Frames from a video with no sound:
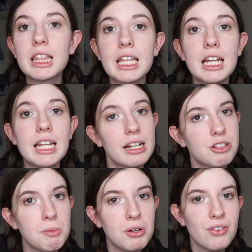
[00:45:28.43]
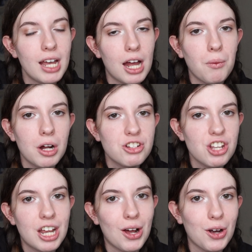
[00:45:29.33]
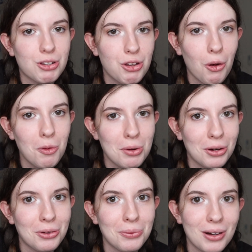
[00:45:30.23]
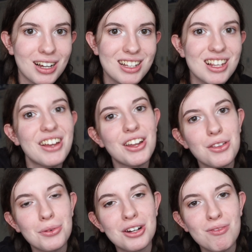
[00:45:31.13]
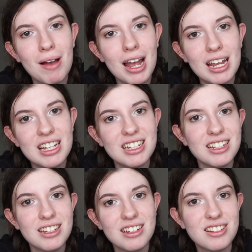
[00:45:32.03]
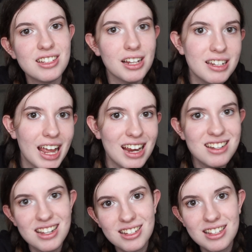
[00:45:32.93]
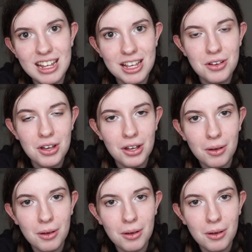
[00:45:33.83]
The next movie I watched in October was another one of my Sunday Disney